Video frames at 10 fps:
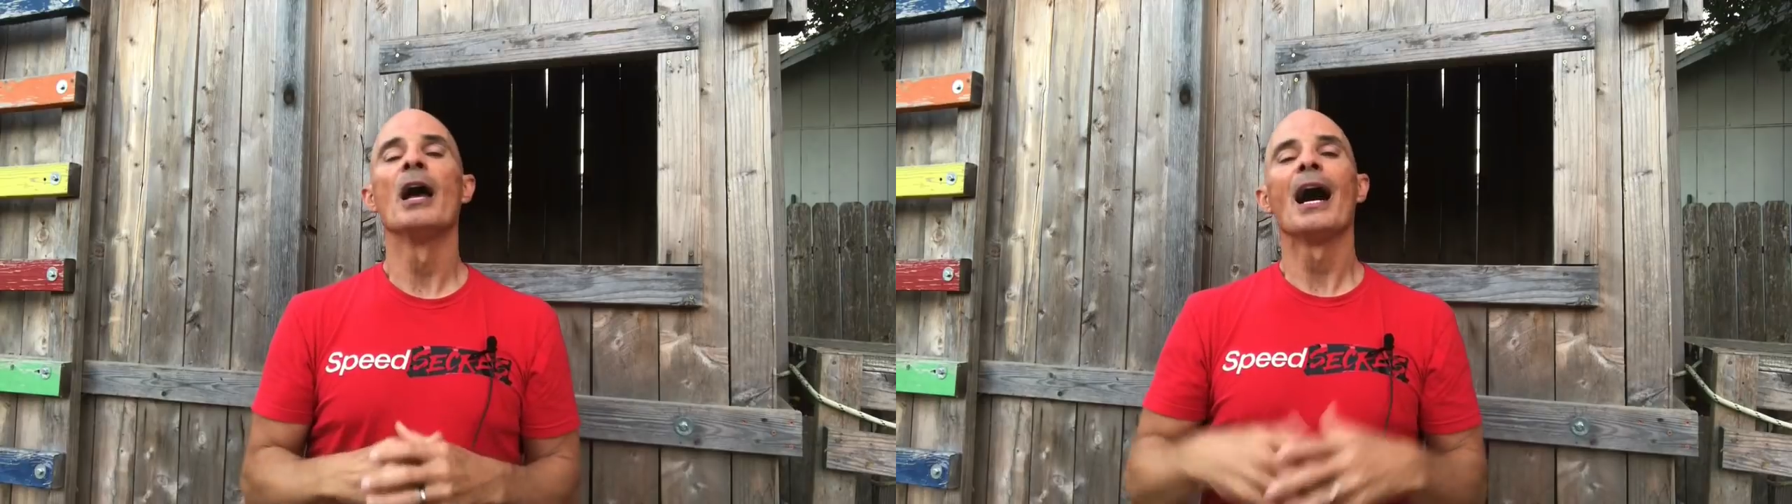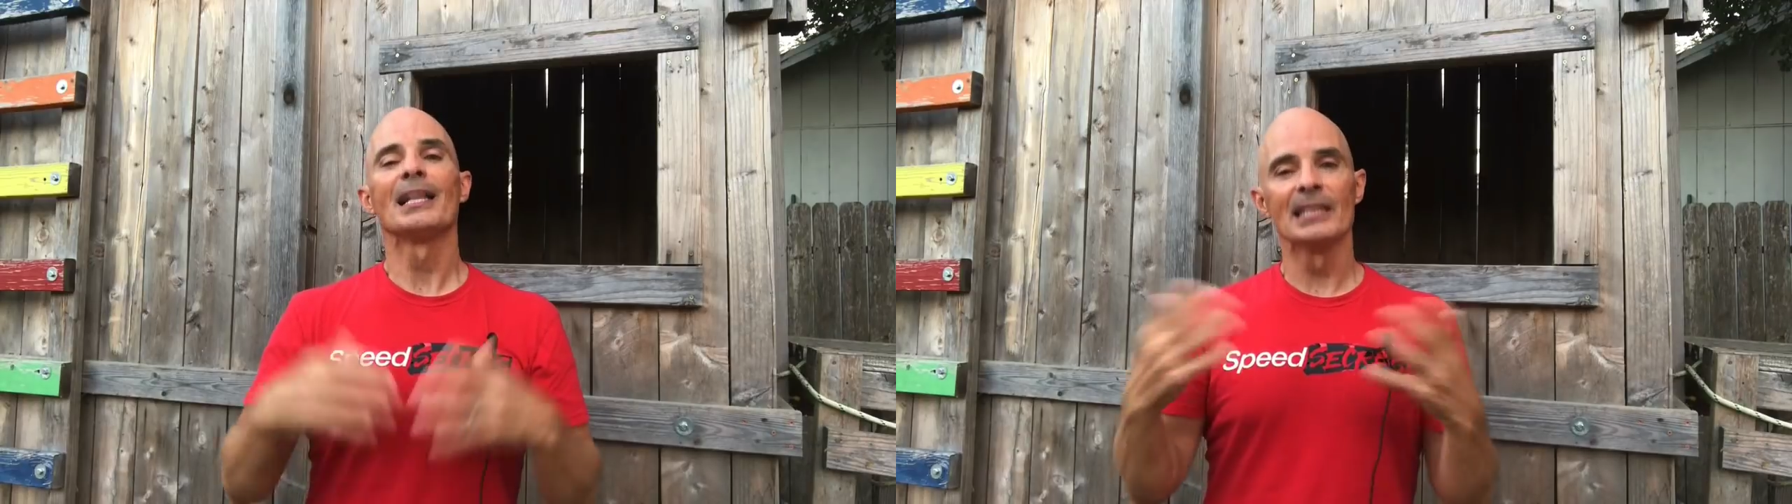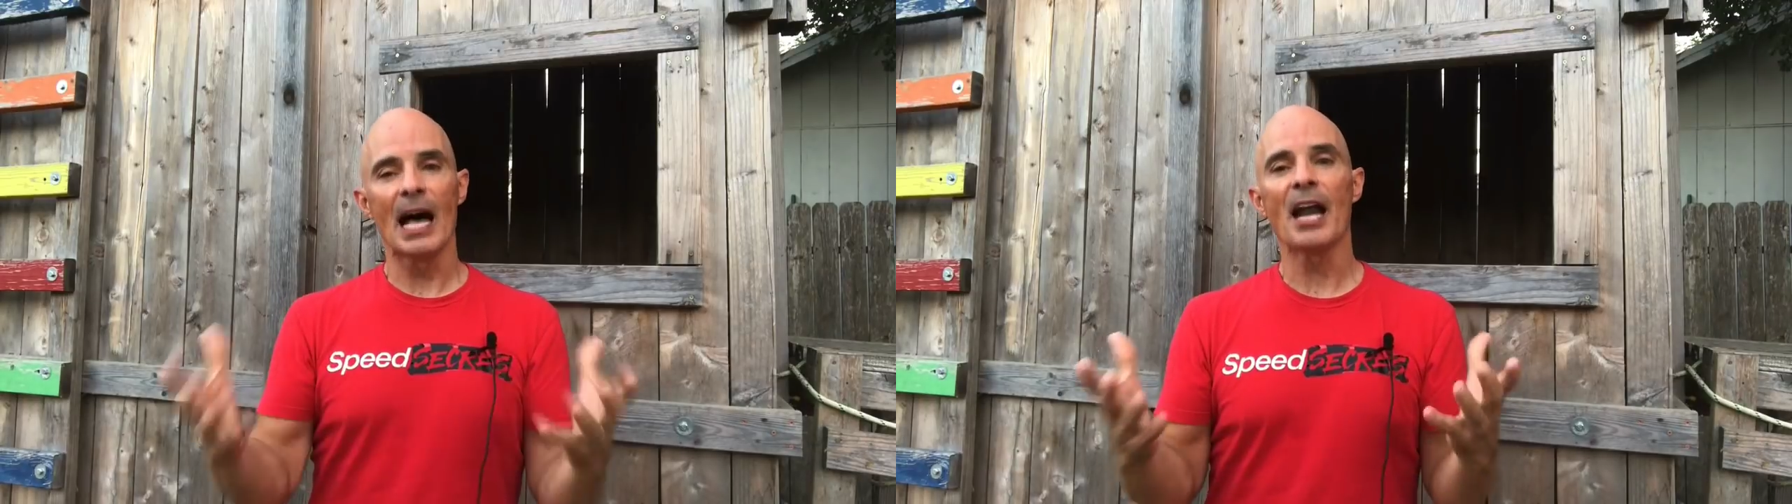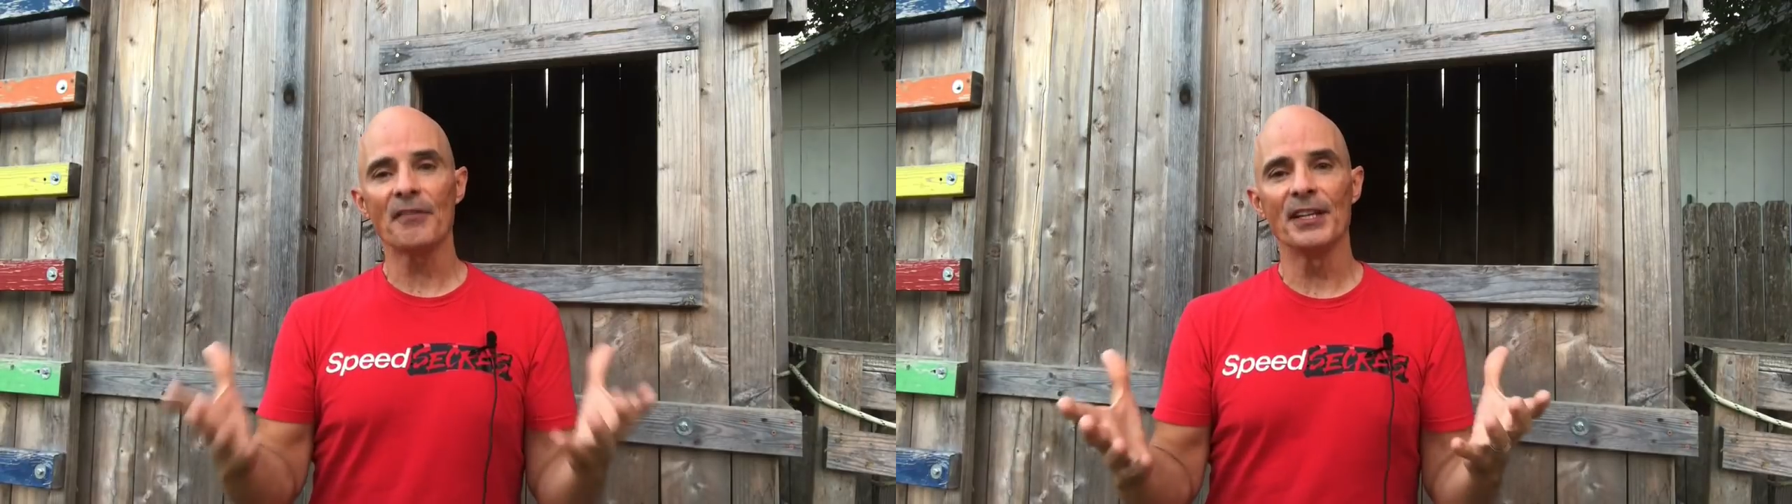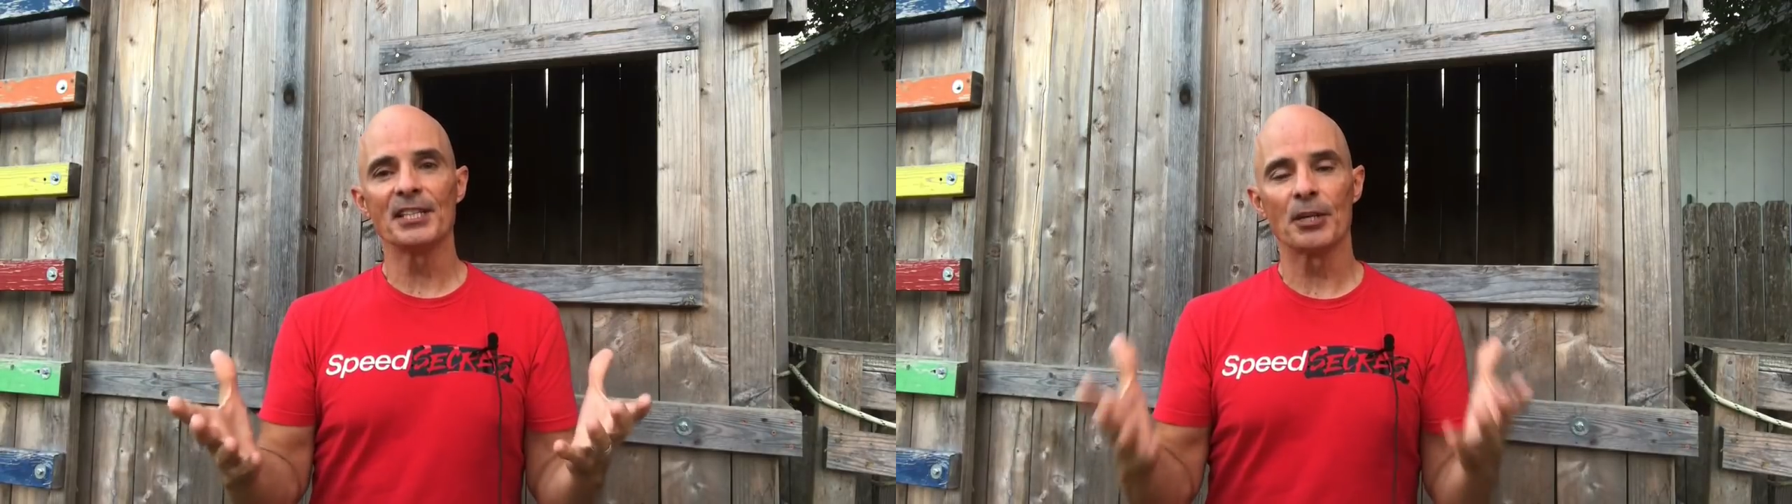A lot of
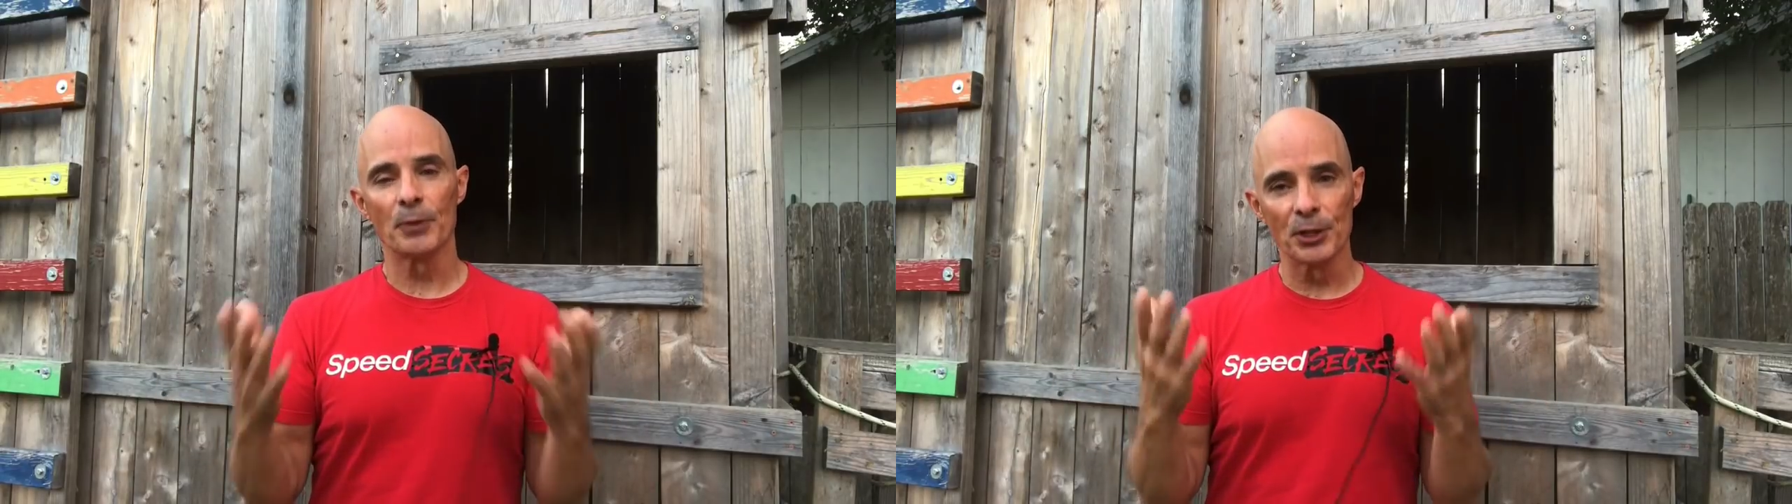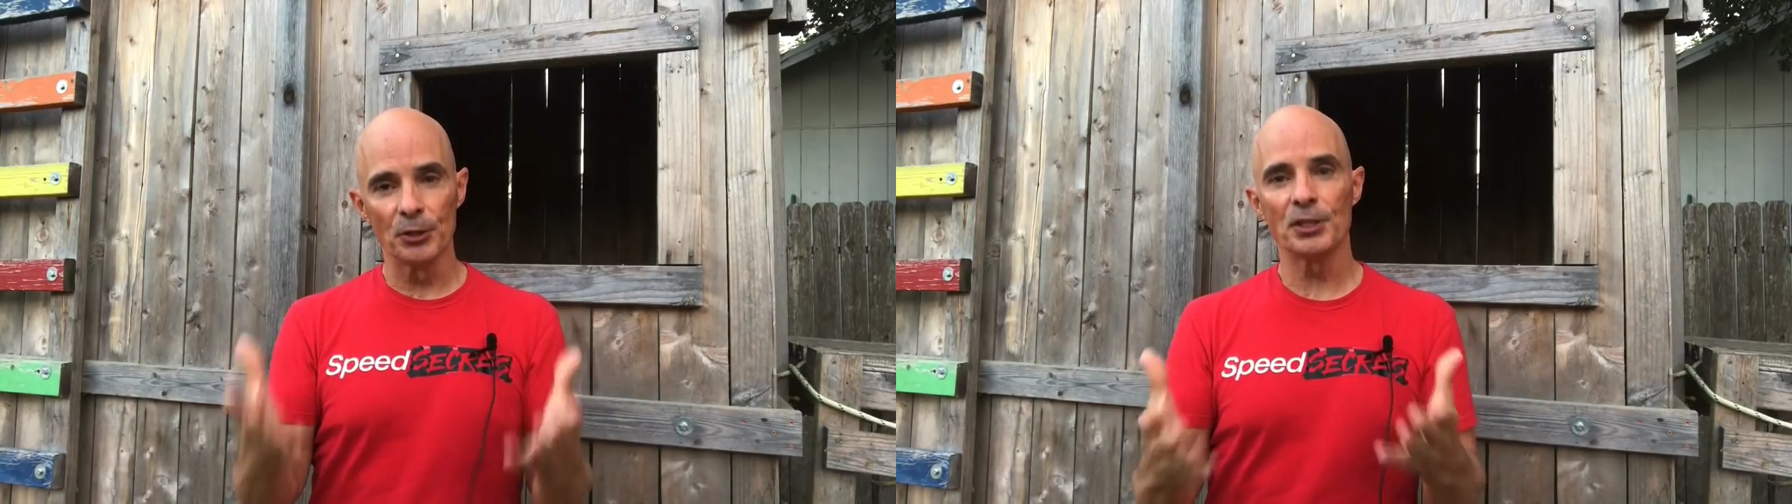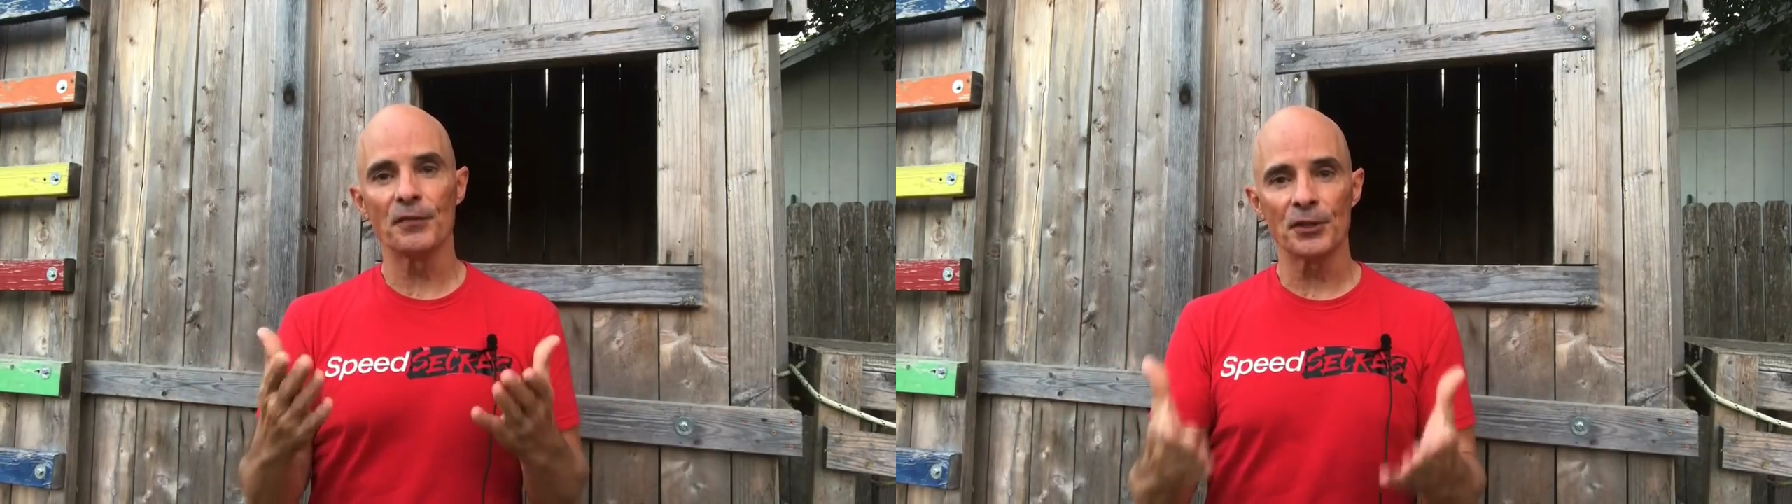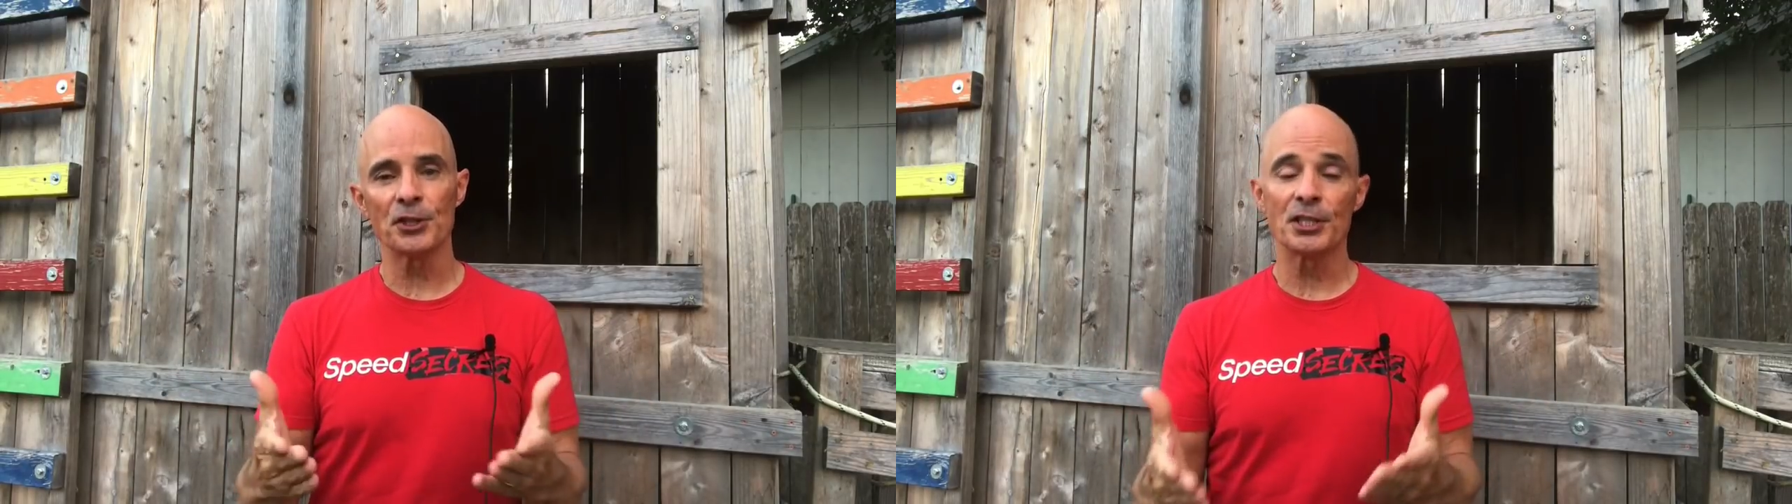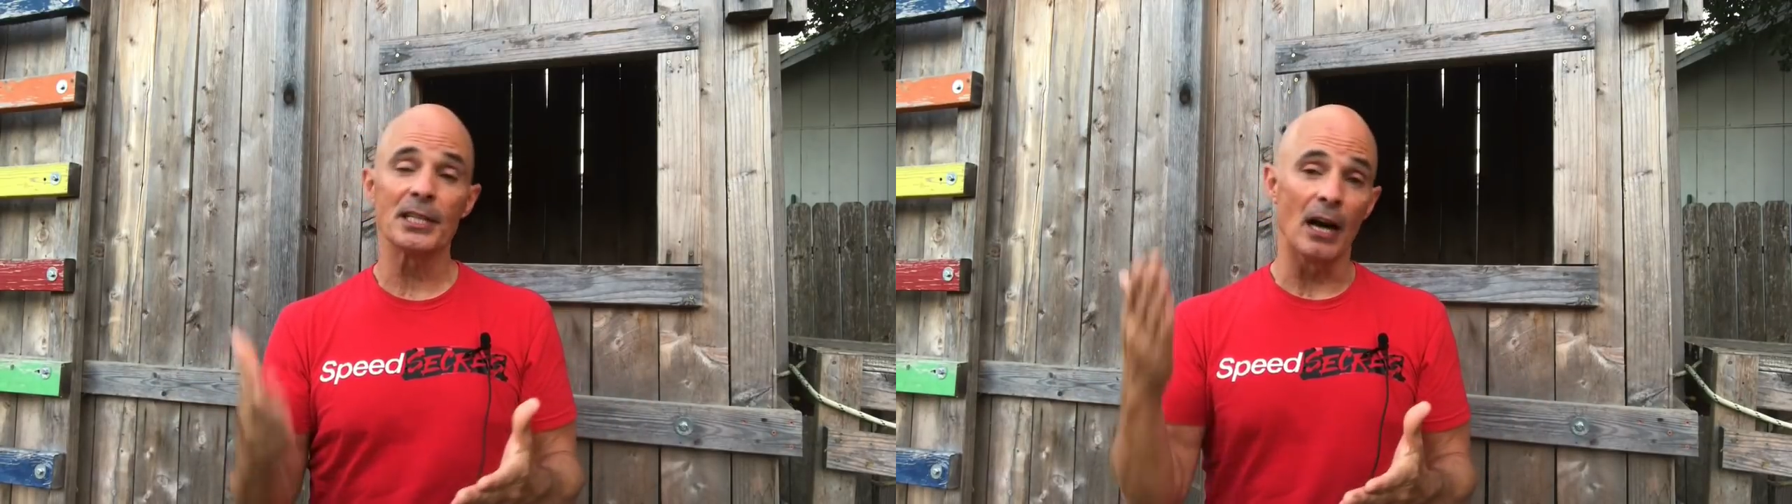things can reduce the efficiency